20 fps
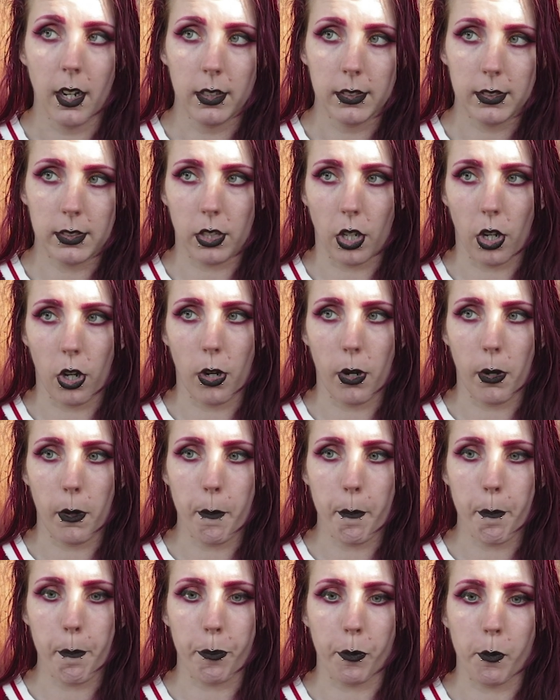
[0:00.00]

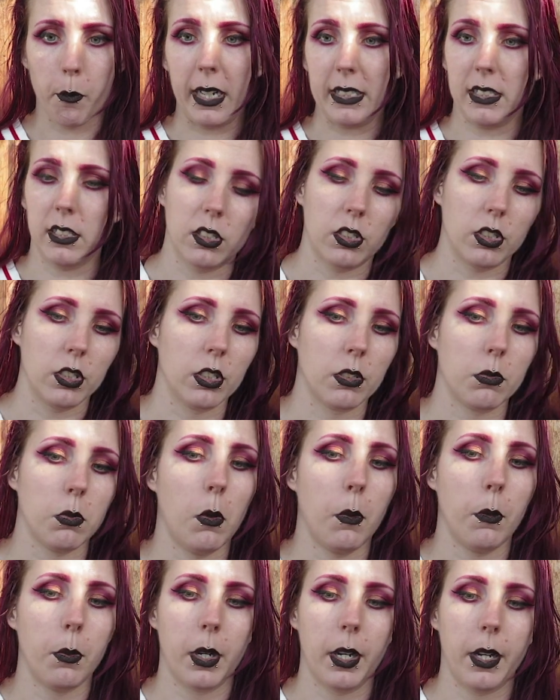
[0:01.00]
So my sisters
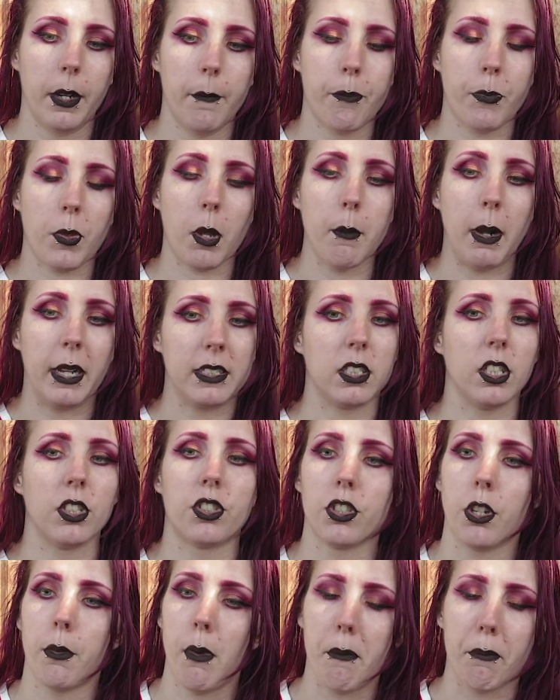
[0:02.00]
will bring, my
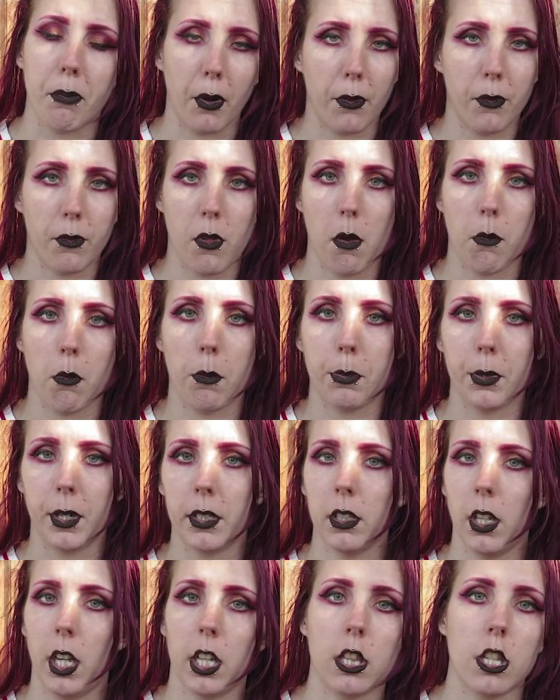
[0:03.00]
sister and my brother-in-law will
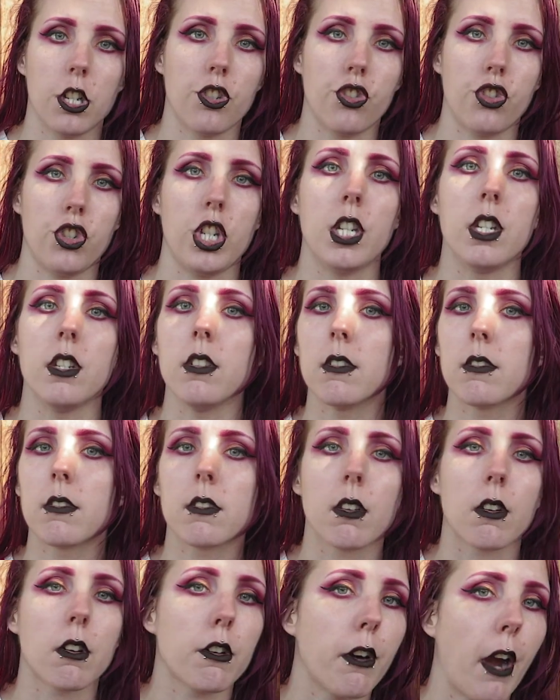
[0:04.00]
bring like the cheese,
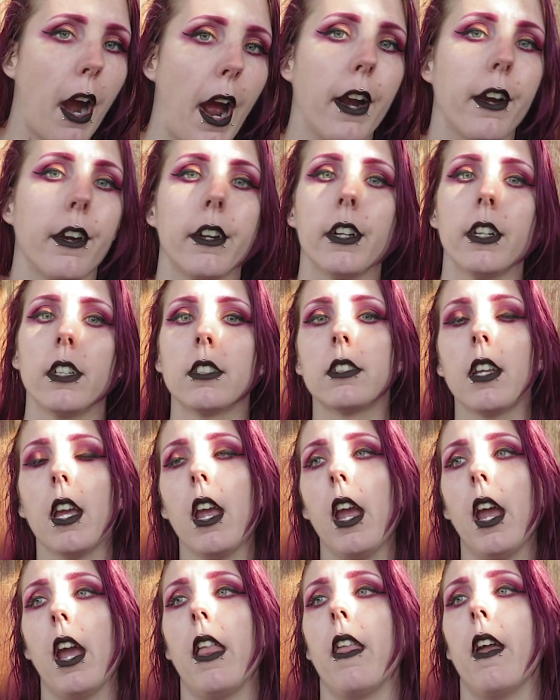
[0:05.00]
the crackers,
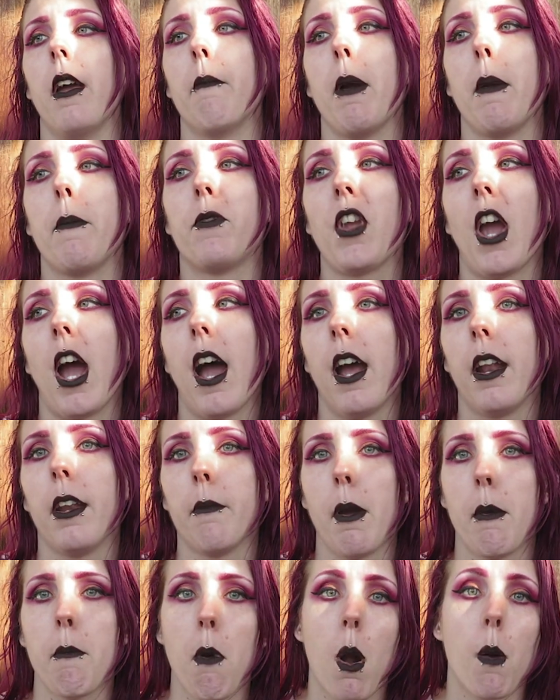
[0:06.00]
and then my dad
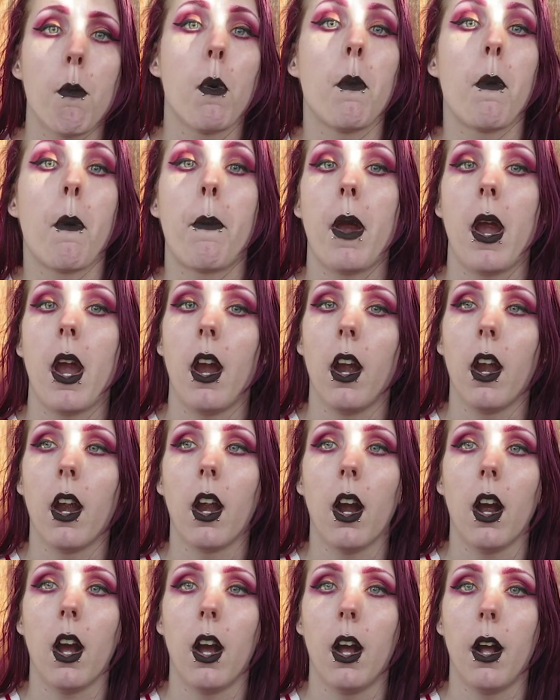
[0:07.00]
and my mom would
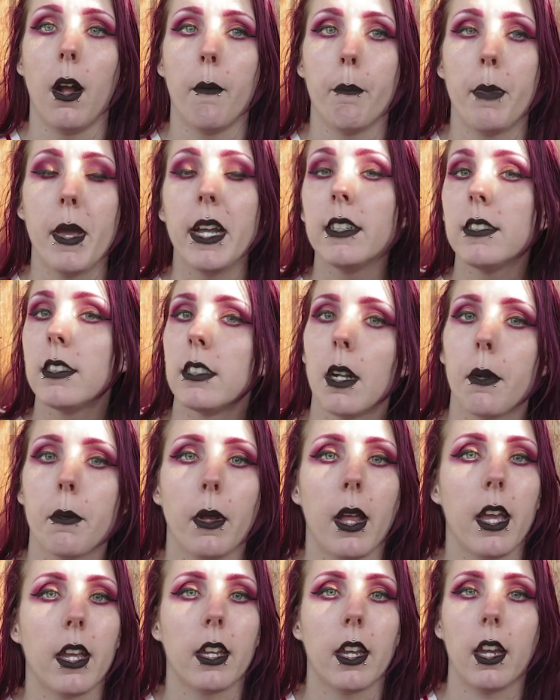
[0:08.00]
prepare pigs in a
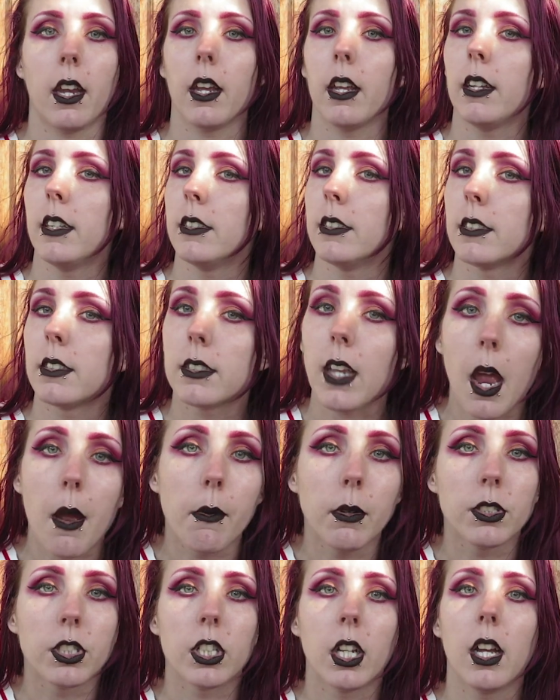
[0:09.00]
blanket and
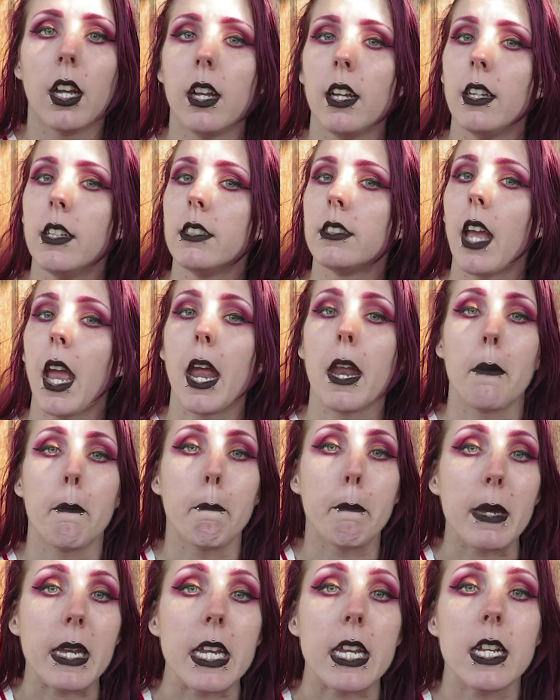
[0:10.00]
sandwiches
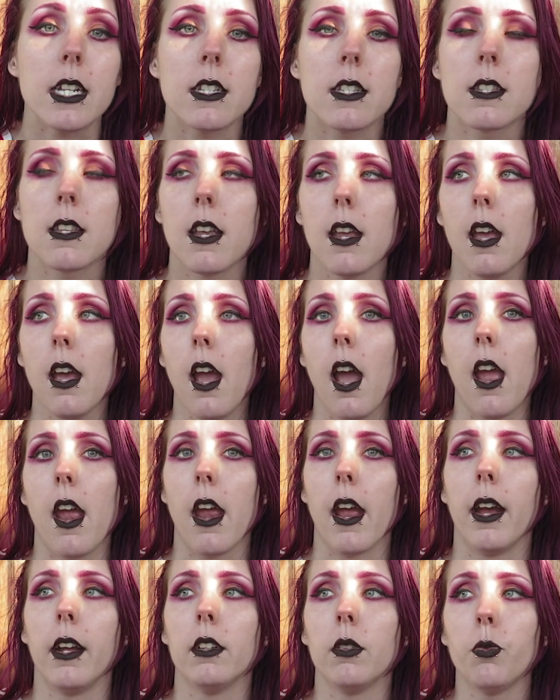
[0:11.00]
and meat,
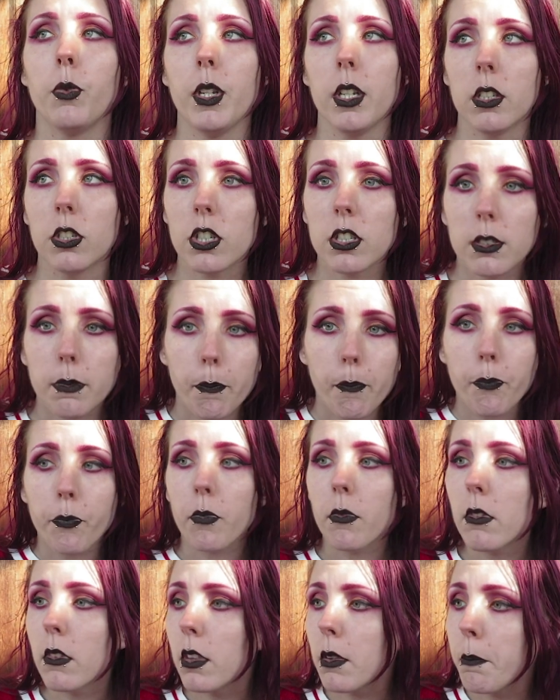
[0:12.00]
and we just
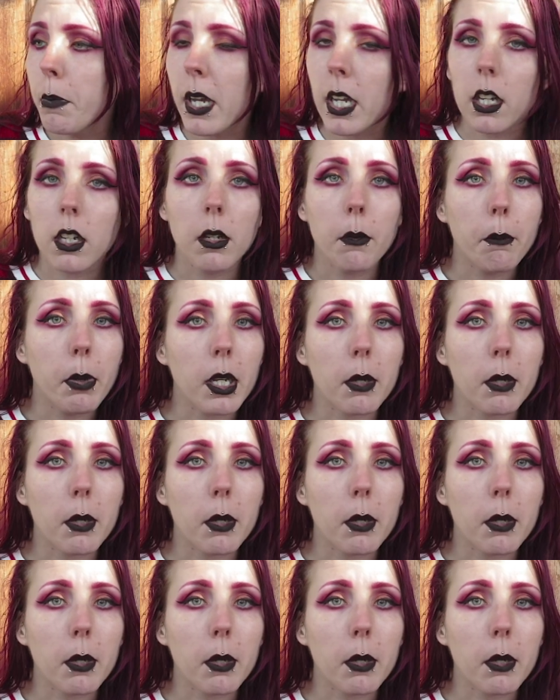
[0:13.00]
pick.